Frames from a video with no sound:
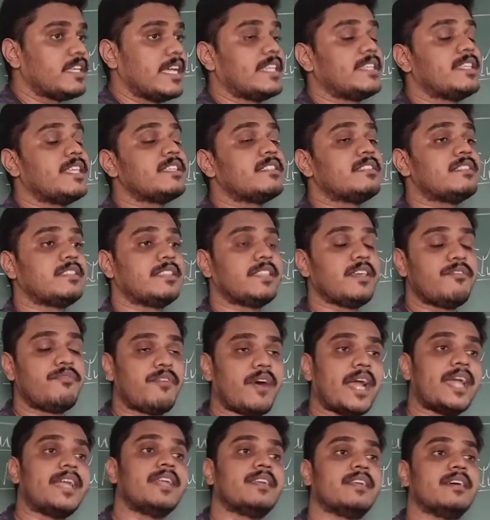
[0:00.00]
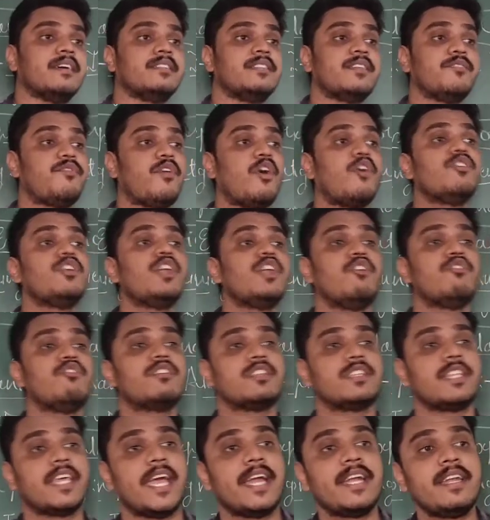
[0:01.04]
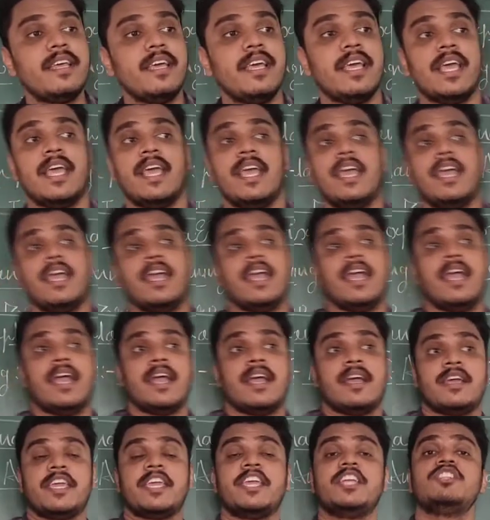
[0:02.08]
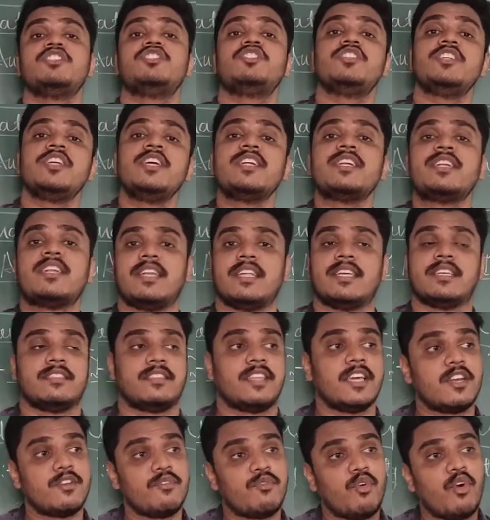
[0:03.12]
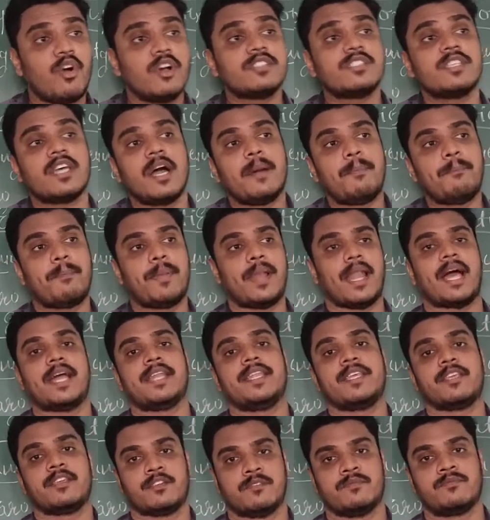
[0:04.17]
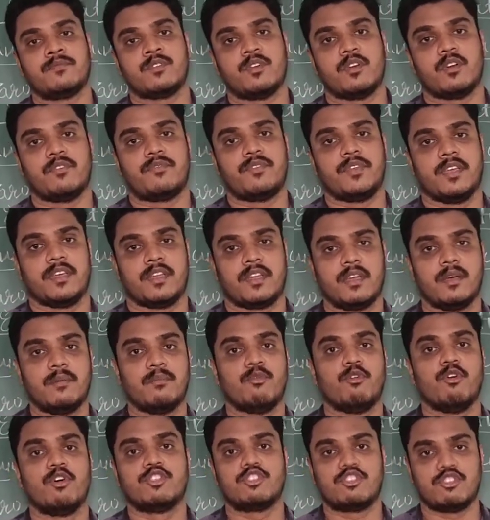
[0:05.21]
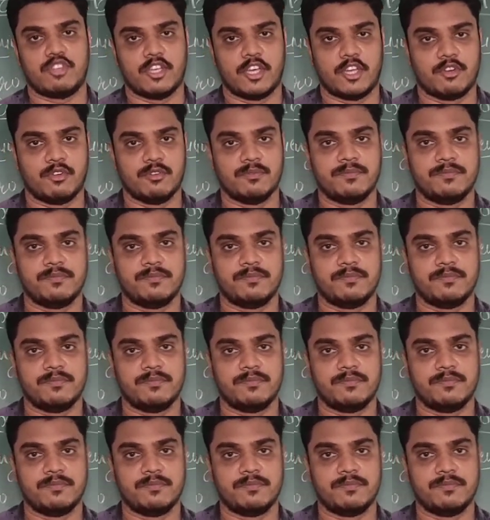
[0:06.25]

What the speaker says: and they found out that anciently there was a planning Mohenjo-daro.